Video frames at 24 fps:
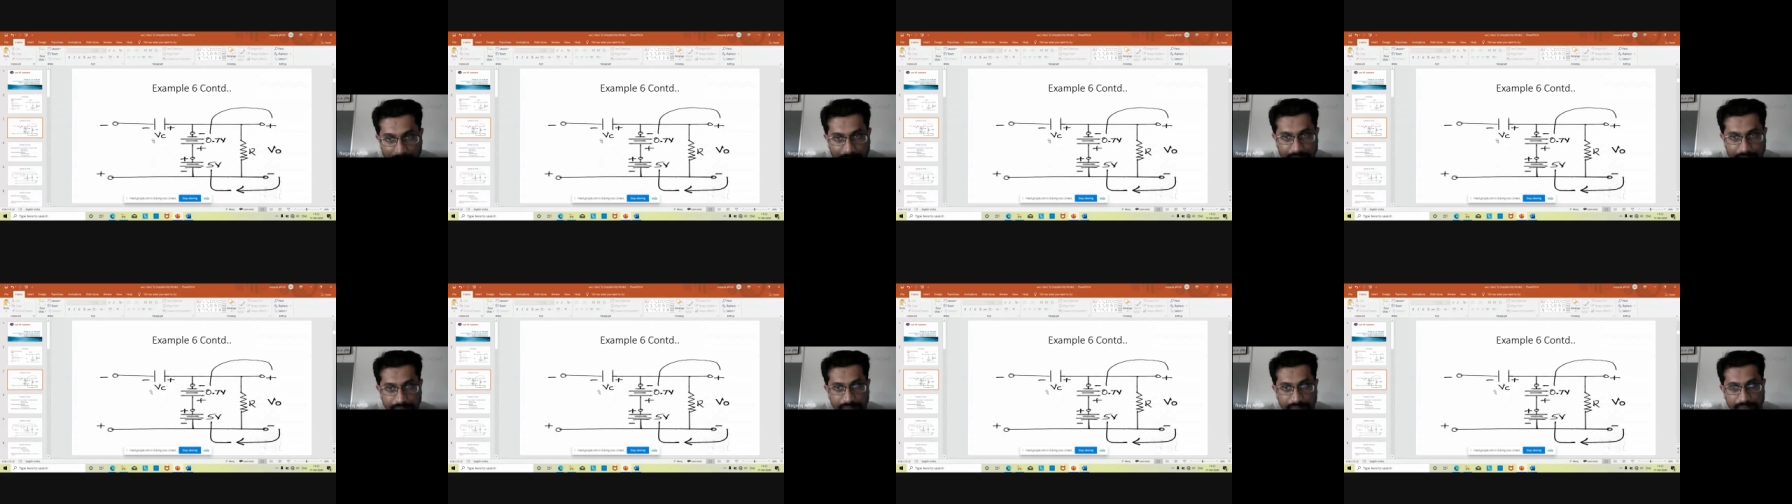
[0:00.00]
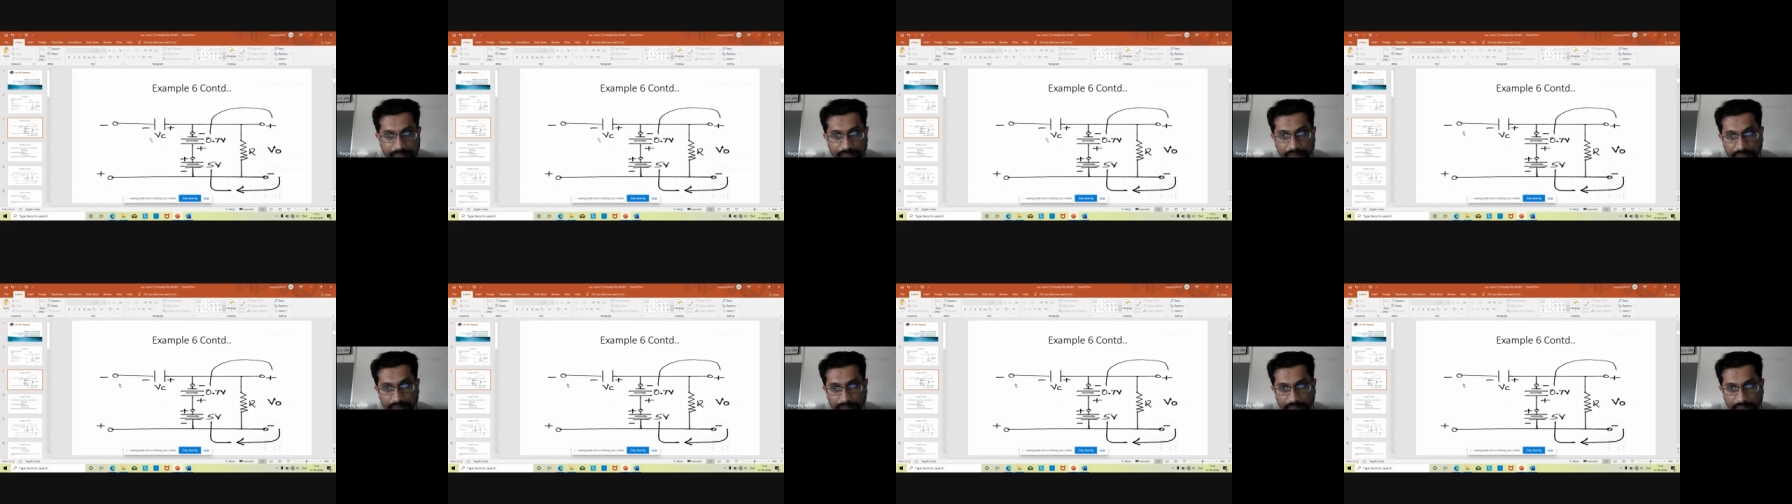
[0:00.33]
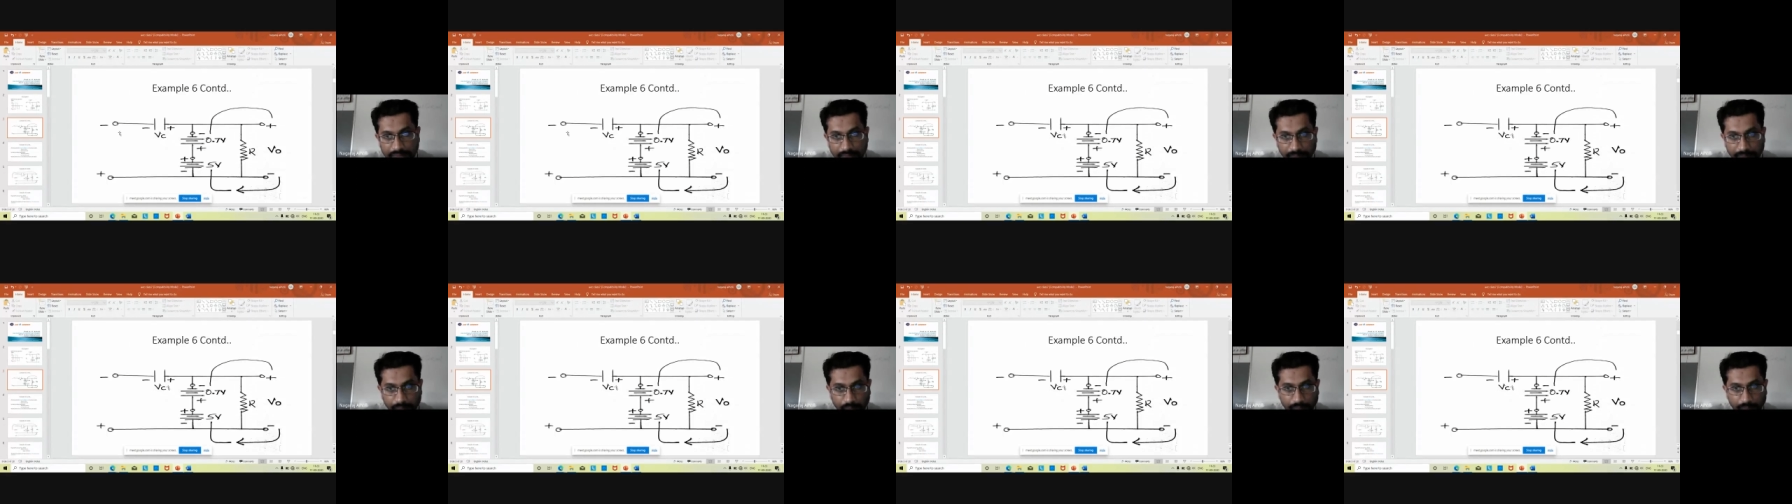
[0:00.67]
this is the
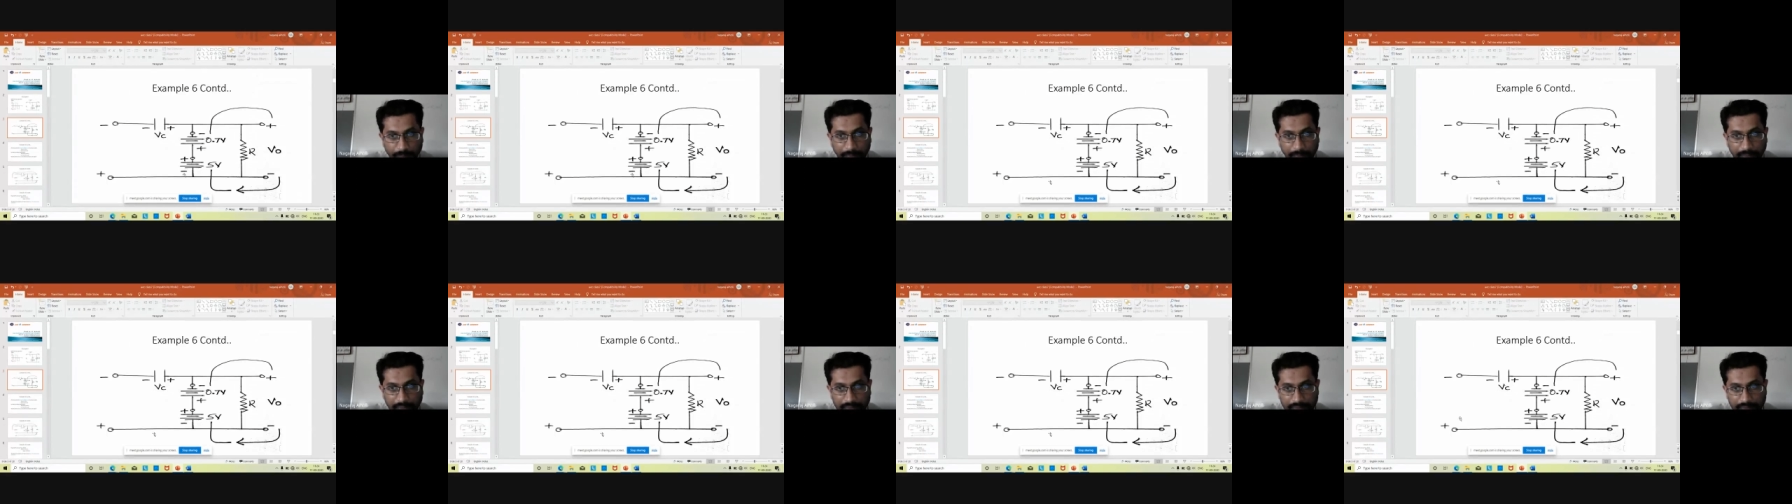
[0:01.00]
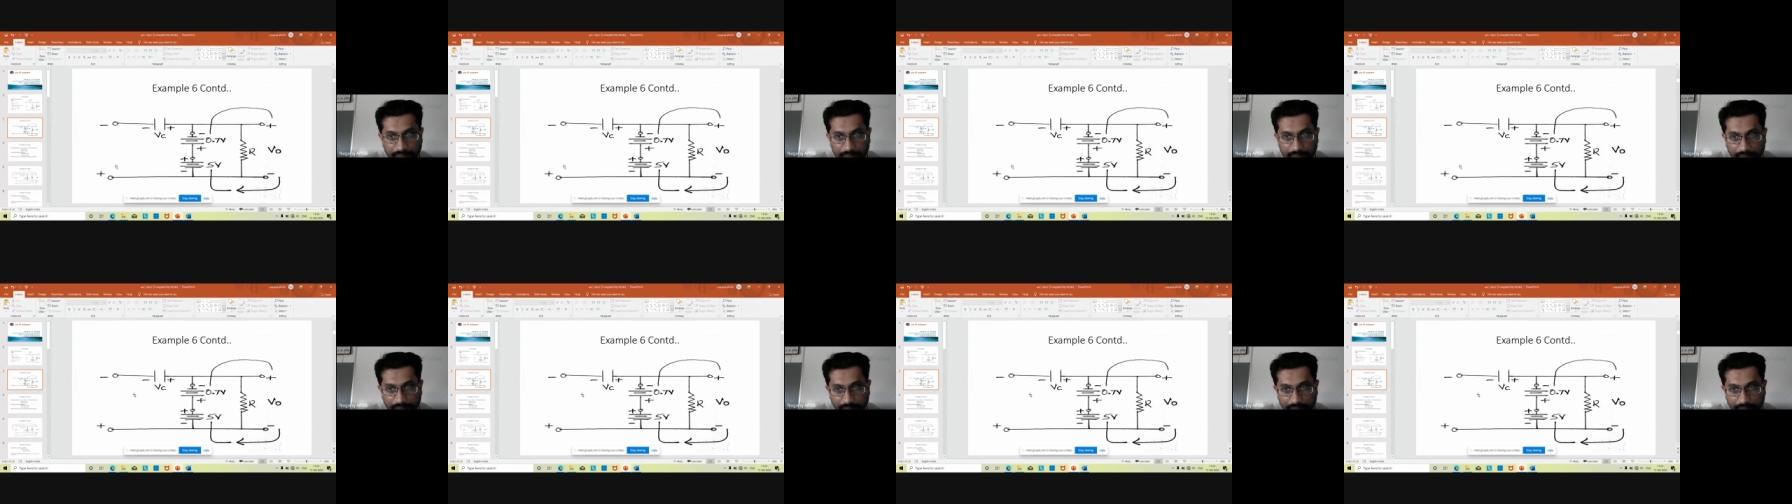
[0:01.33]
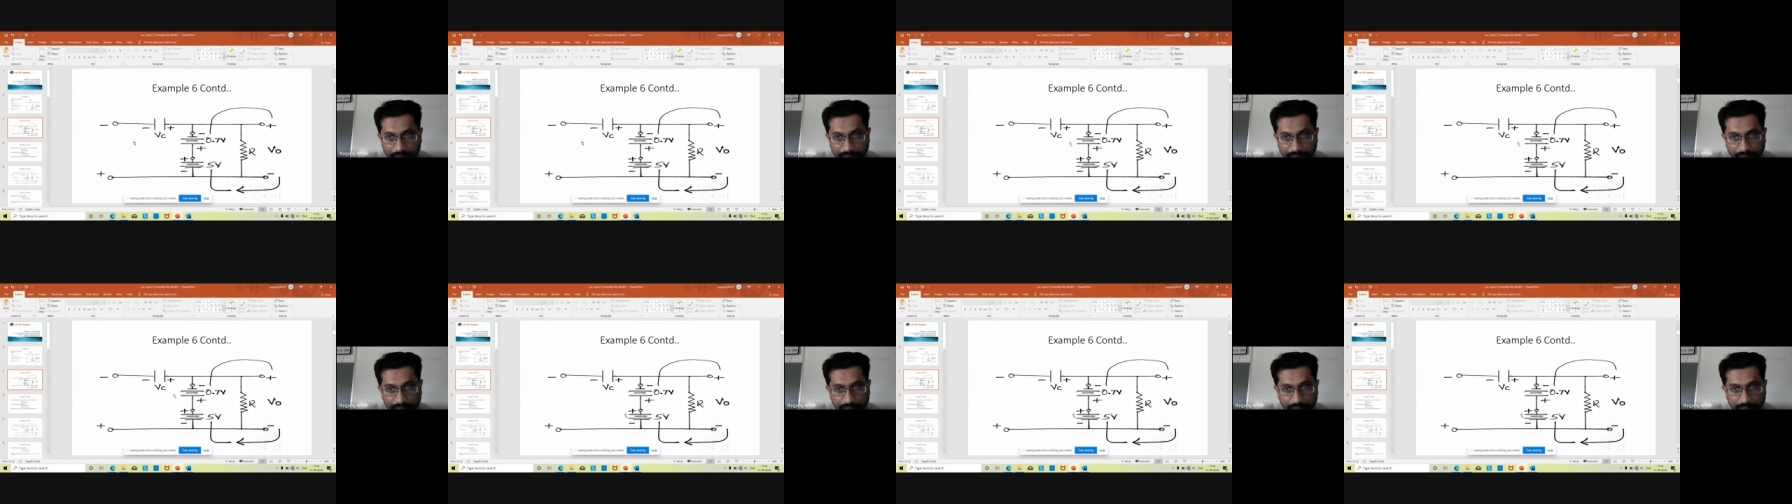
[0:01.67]
input path,
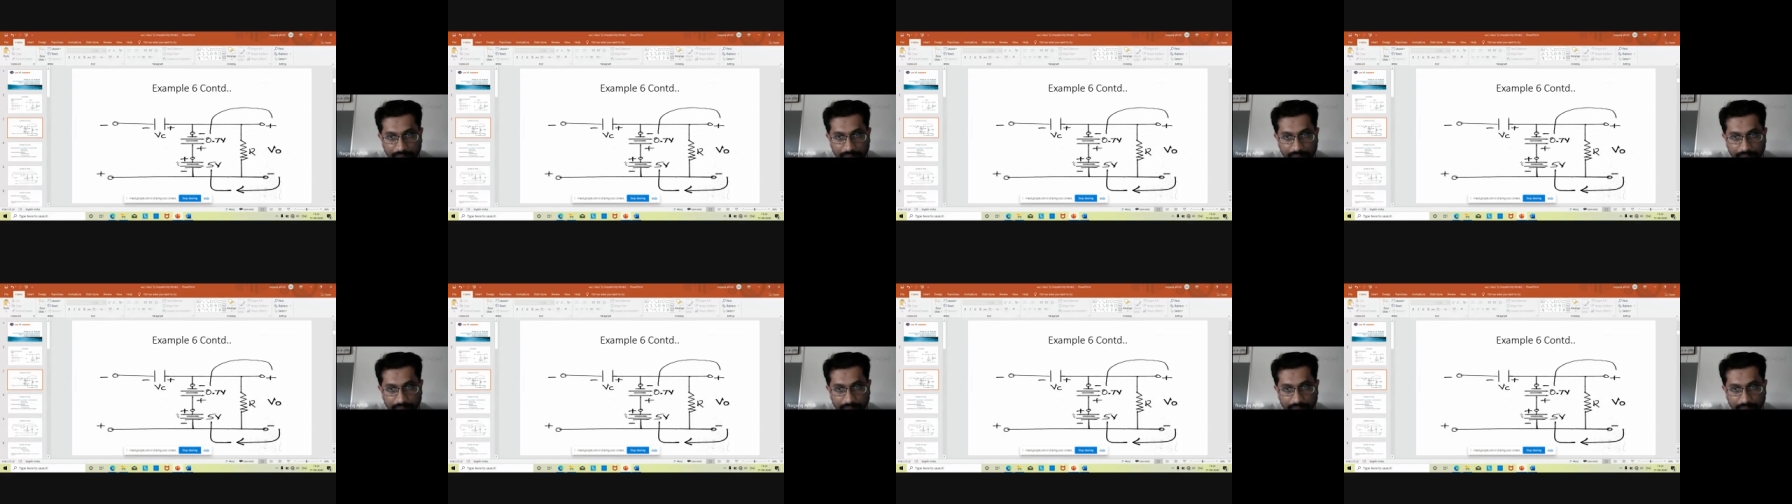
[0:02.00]
right?